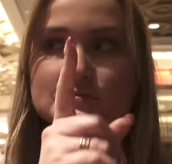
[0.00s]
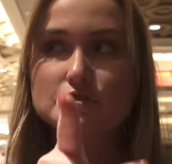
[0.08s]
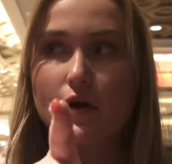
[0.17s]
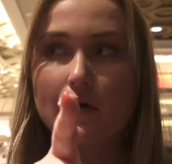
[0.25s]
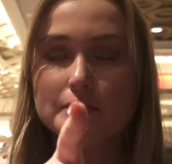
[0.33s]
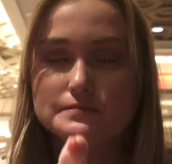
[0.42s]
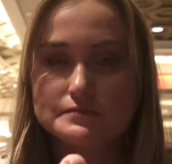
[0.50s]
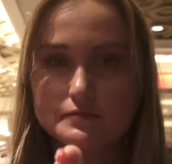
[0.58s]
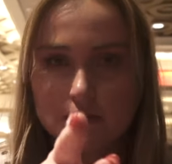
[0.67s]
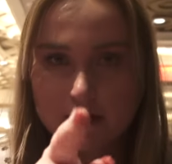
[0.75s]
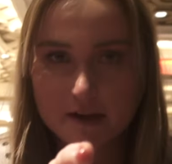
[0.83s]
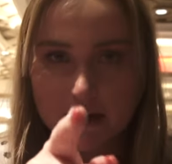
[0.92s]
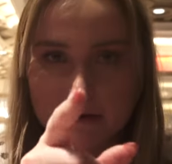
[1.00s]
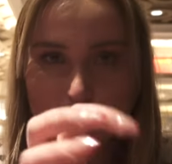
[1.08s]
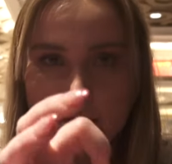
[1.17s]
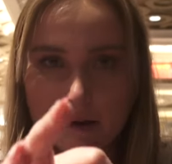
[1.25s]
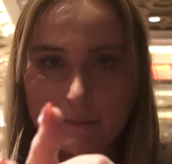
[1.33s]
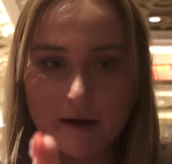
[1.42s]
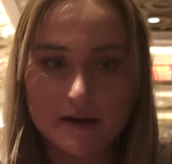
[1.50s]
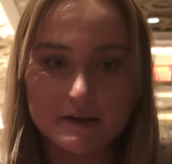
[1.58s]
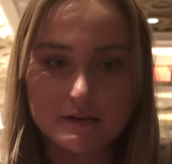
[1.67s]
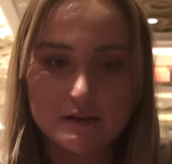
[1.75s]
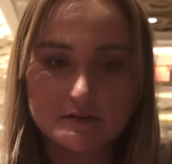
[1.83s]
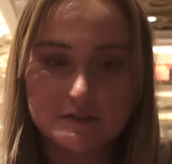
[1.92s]
So he had a big bite
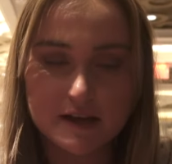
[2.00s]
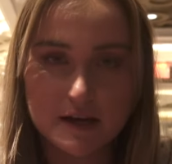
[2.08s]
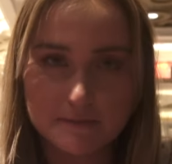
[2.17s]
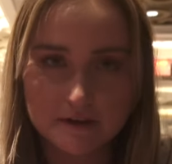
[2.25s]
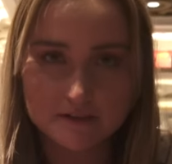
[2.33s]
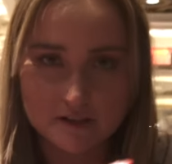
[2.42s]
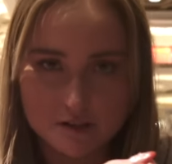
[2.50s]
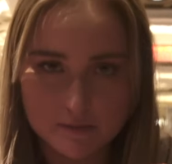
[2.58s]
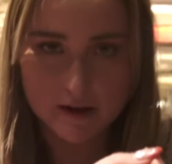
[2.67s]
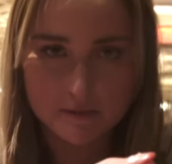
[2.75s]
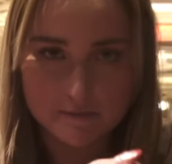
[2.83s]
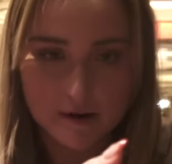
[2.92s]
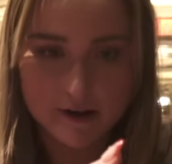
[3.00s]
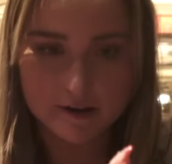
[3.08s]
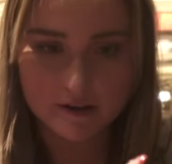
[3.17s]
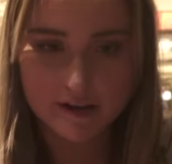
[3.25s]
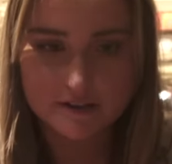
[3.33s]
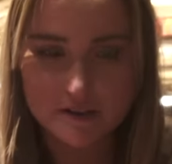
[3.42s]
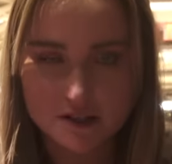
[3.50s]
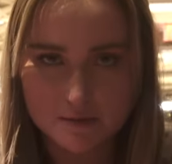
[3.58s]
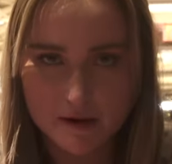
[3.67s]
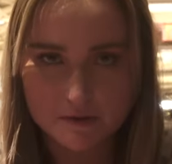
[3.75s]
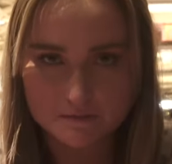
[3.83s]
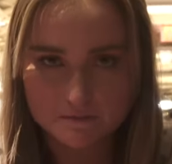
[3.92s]
of lamb like this big. Mine are like this
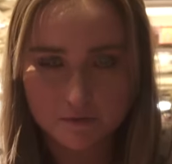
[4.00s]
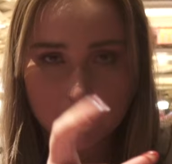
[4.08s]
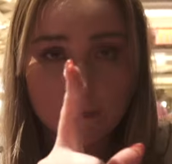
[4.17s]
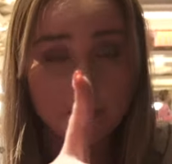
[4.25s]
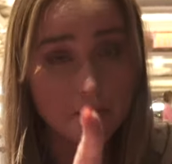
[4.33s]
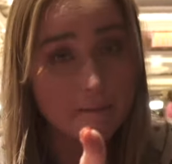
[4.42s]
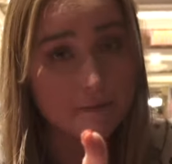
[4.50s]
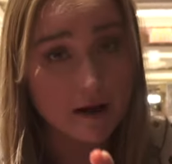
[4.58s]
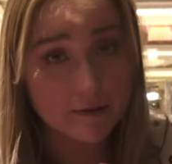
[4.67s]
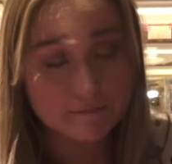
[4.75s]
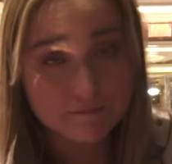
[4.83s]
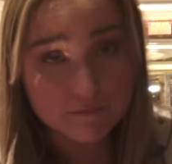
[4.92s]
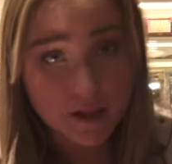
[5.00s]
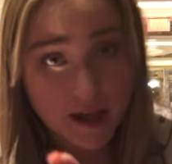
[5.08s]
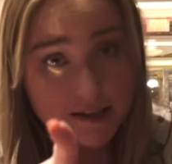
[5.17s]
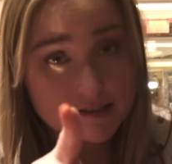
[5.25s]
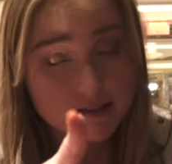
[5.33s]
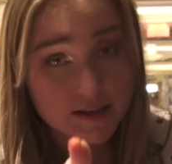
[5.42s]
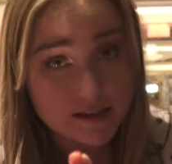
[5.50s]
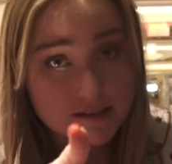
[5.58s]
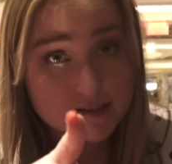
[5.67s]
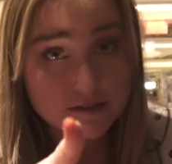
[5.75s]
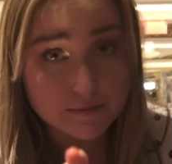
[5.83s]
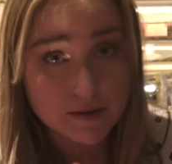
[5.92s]
big. But I
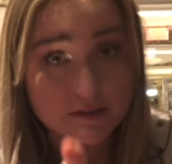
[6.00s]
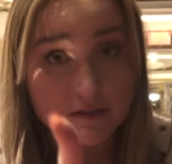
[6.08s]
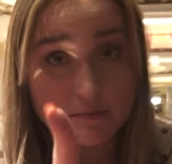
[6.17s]
taste the mint.